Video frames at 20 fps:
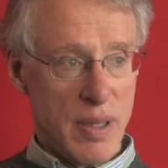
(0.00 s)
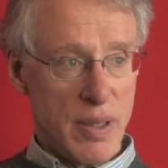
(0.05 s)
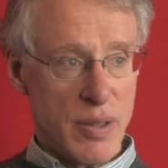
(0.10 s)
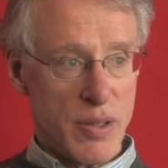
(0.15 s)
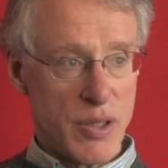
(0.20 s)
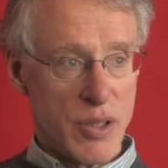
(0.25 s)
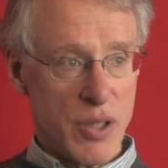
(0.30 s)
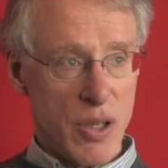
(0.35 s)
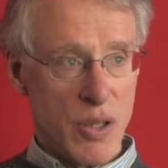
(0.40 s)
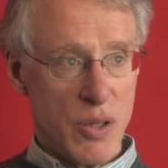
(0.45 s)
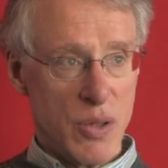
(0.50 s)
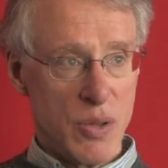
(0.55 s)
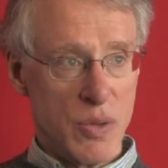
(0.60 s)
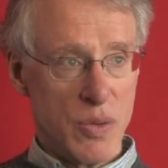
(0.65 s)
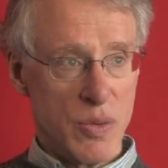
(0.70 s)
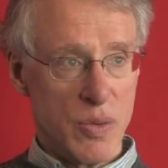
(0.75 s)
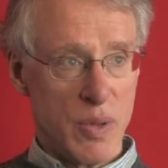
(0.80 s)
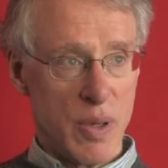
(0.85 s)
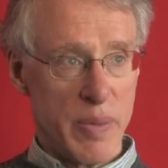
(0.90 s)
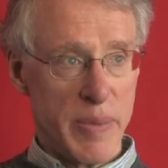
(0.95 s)

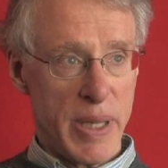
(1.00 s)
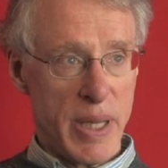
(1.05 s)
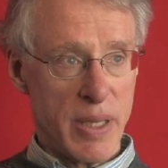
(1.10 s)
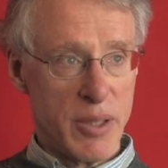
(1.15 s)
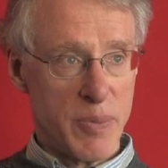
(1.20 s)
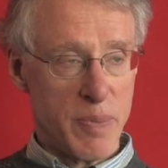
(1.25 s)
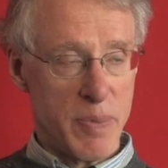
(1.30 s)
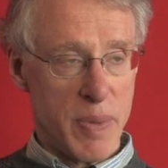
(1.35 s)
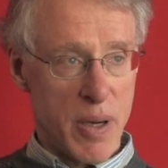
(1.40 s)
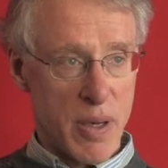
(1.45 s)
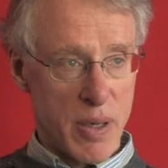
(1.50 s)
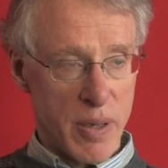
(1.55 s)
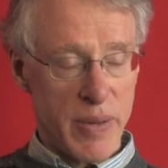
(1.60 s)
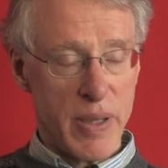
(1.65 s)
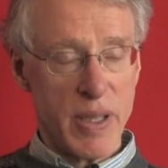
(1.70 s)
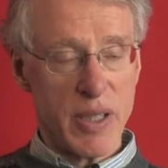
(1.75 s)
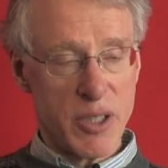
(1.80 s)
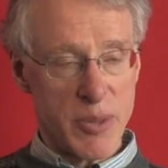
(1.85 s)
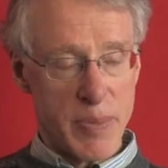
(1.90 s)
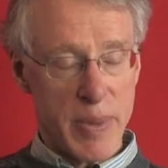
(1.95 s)
So, I mean, that's part of
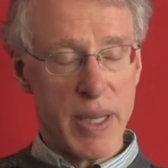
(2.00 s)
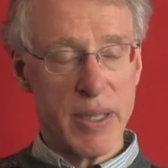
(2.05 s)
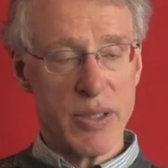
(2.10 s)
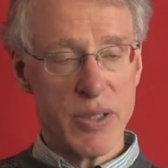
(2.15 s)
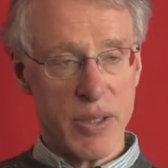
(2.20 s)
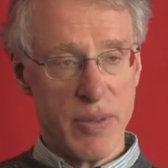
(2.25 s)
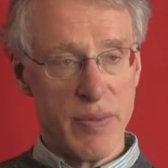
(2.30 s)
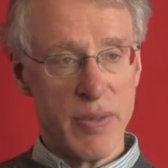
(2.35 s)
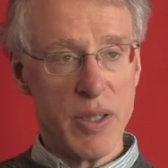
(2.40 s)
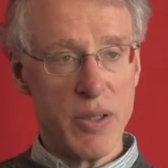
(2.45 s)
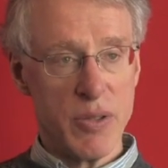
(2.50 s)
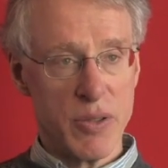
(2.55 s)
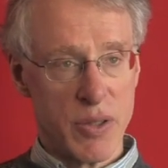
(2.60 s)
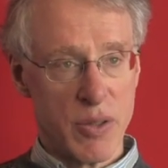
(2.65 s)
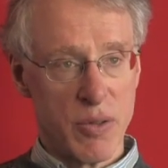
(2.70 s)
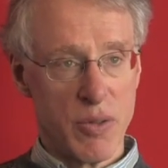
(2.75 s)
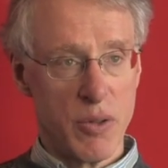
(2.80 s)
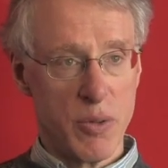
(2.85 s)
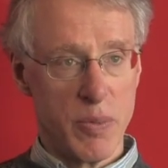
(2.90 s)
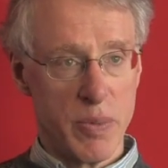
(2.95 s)
the expansion of the
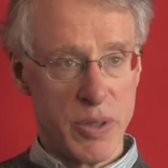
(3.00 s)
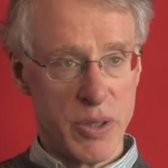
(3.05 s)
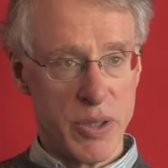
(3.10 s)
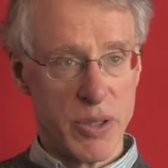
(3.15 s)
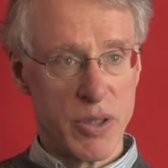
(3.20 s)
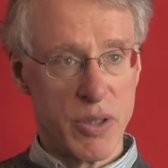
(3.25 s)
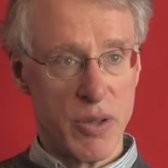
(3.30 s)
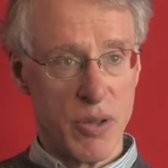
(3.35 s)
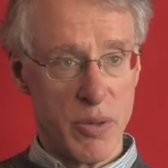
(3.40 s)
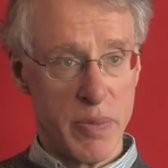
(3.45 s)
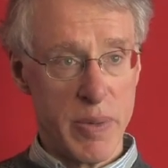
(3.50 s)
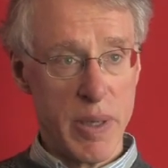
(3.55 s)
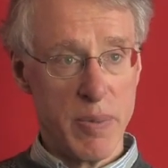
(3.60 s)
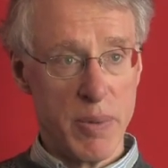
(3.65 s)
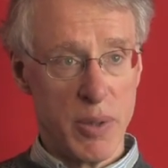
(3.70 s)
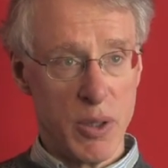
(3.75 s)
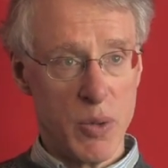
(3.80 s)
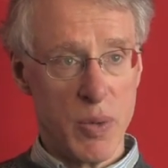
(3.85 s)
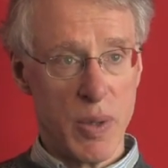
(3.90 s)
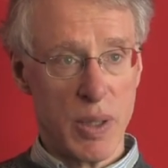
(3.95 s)
user group, would just go to
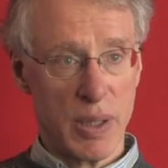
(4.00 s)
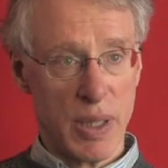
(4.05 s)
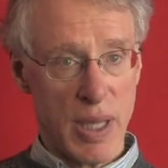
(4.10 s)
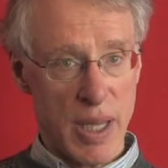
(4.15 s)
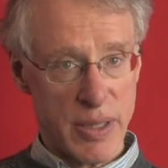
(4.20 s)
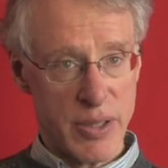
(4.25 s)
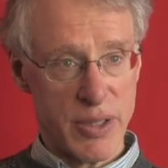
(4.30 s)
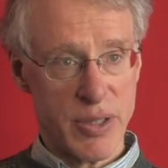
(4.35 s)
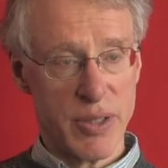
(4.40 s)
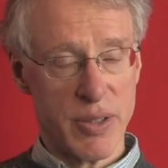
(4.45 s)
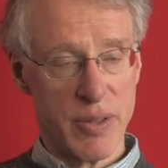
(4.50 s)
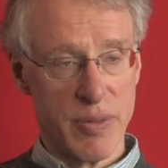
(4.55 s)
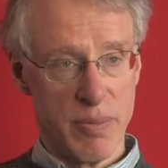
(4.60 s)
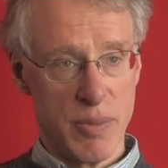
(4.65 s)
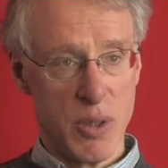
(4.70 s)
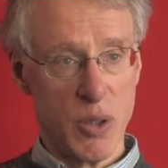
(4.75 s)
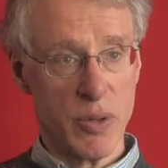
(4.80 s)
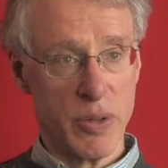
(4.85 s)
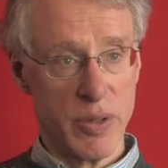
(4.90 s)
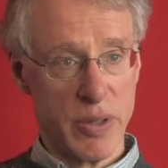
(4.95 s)
people who are less
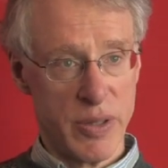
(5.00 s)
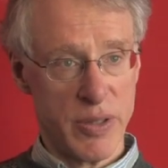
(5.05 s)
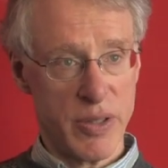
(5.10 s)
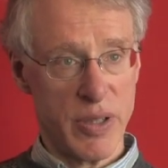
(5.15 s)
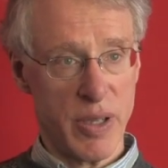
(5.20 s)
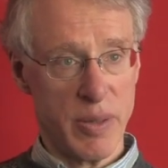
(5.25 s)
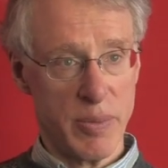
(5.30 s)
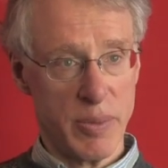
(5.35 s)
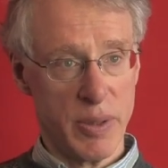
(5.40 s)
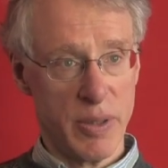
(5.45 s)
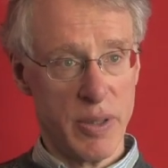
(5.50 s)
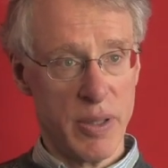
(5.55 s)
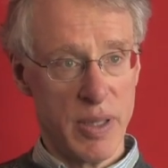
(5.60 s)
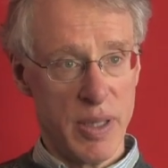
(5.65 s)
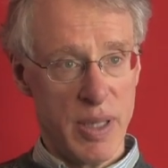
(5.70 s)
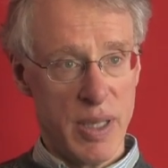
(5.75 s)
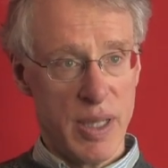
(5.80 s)
motor disabled.